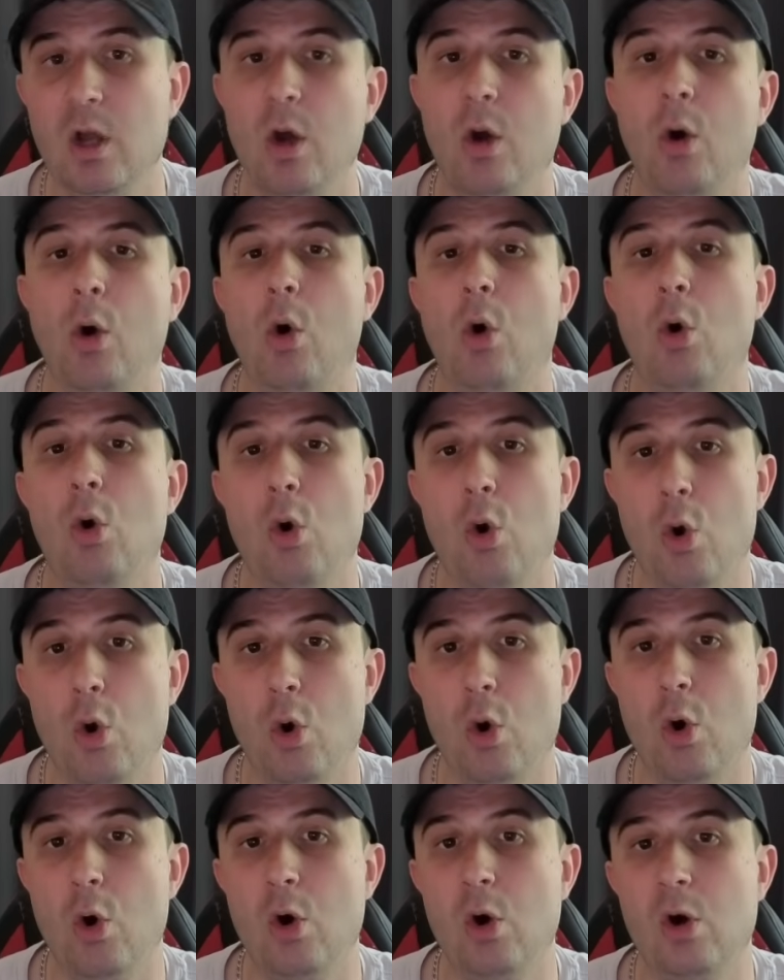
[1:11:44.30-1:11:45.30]

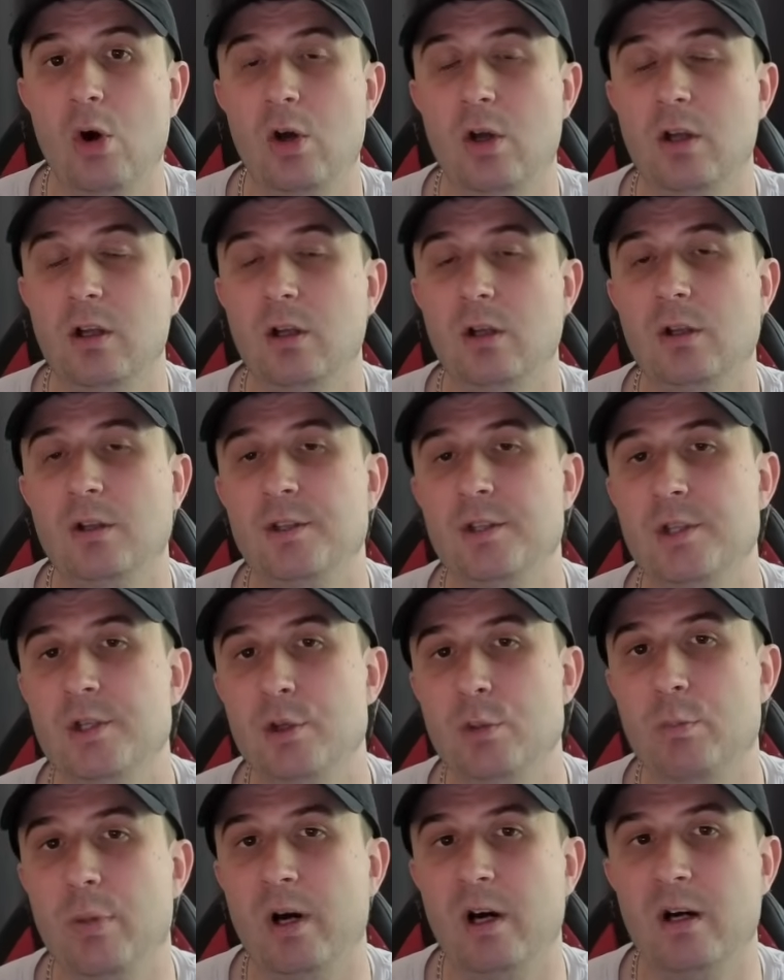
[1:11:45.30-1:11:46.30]
Or you
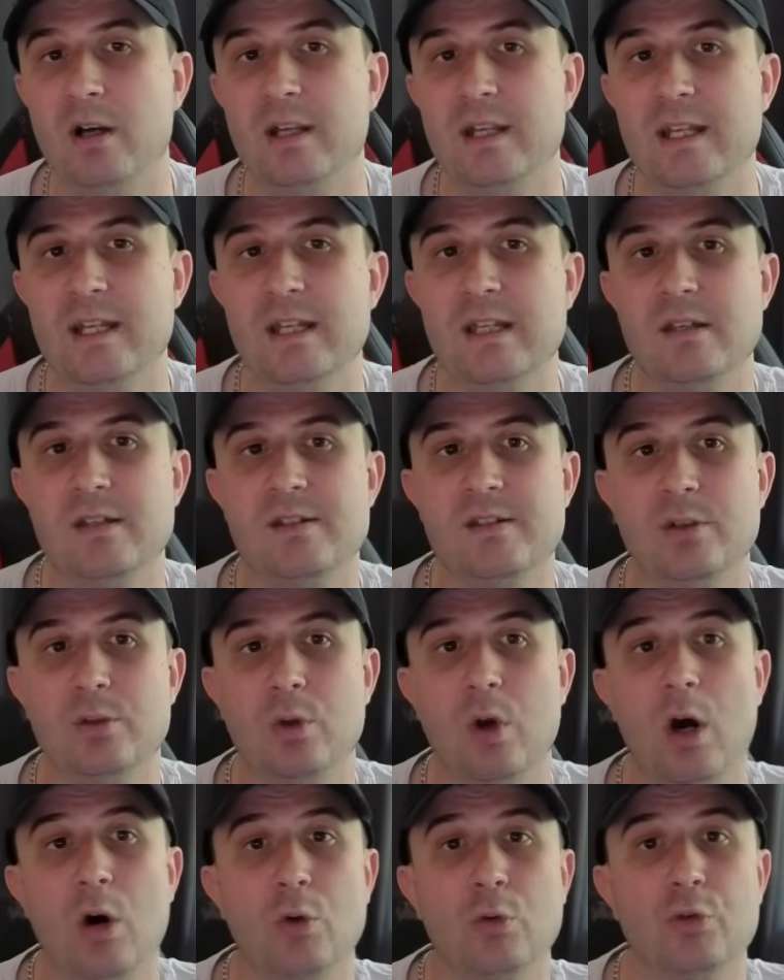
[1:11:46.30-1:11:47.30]
buy into
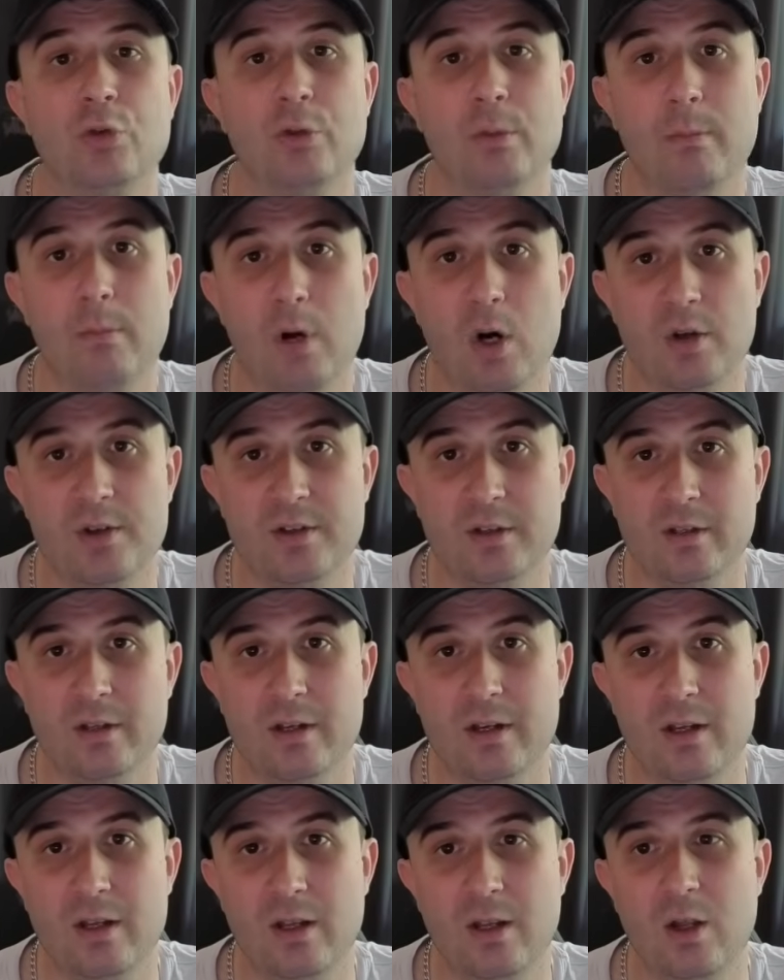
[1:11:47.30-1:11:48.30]
Ultra Modern,
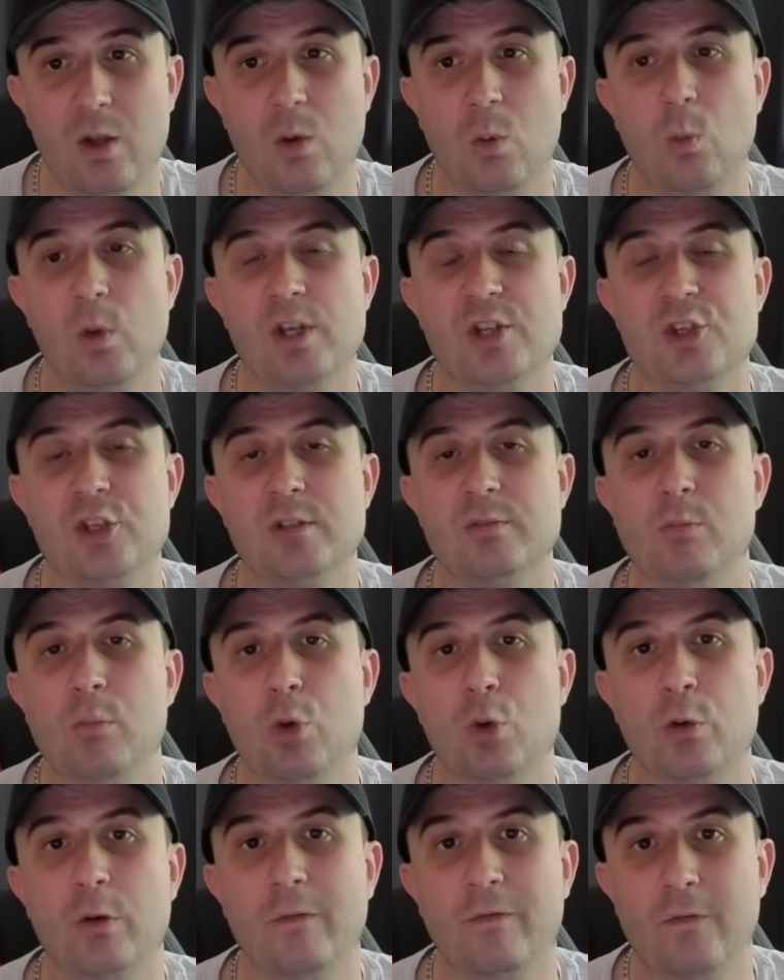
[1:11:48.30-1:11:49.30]
which is
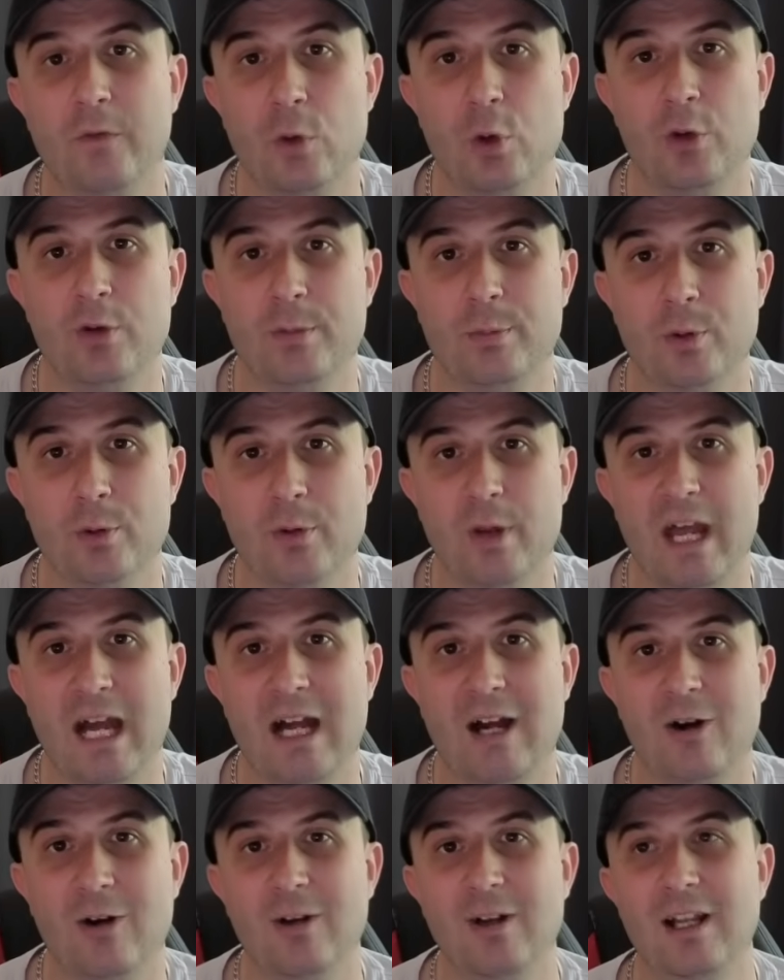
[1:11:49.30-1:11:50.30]
more affordable
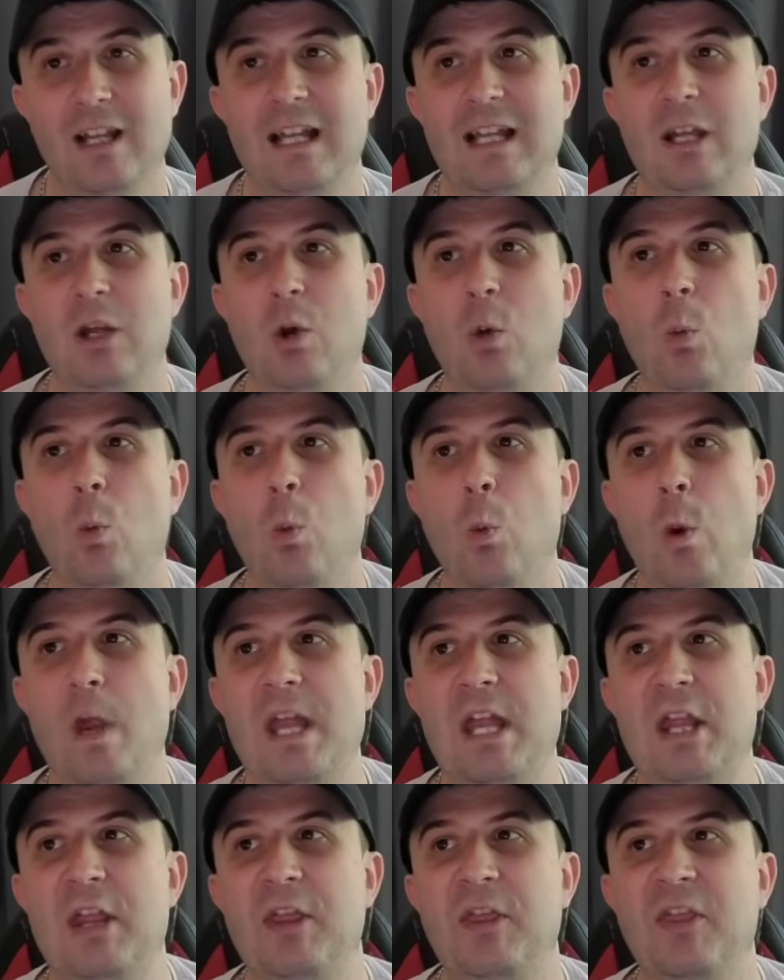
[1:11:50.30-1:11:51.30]
now,
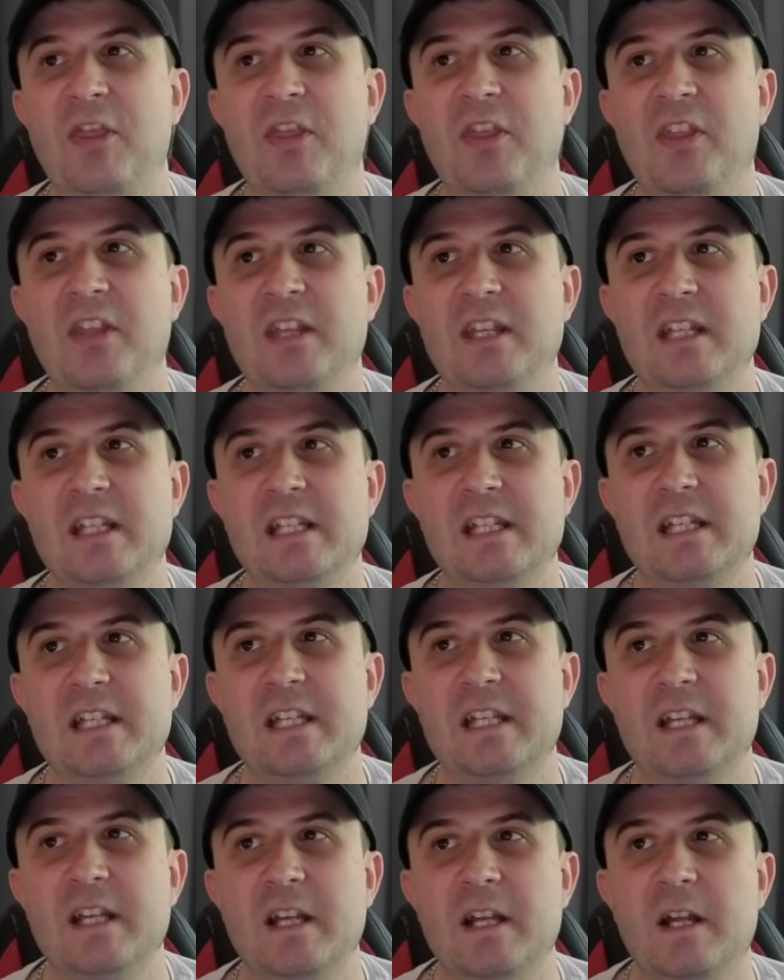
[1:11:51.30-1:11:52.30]
with the
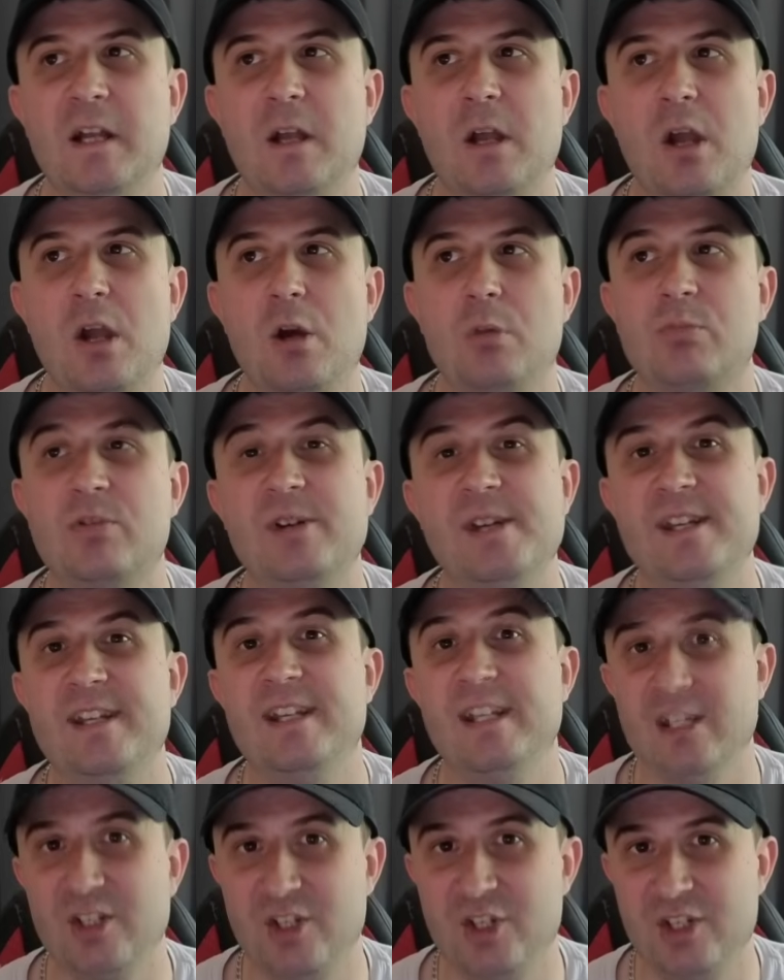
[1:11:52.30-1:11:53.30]

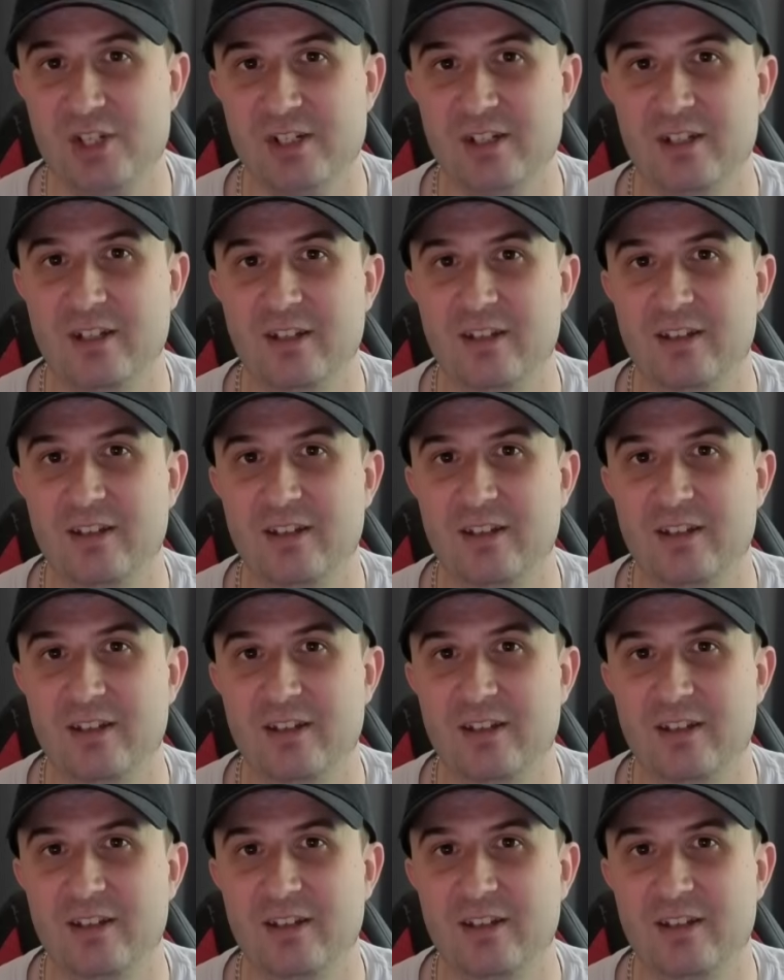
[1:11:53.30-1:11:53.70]
prediction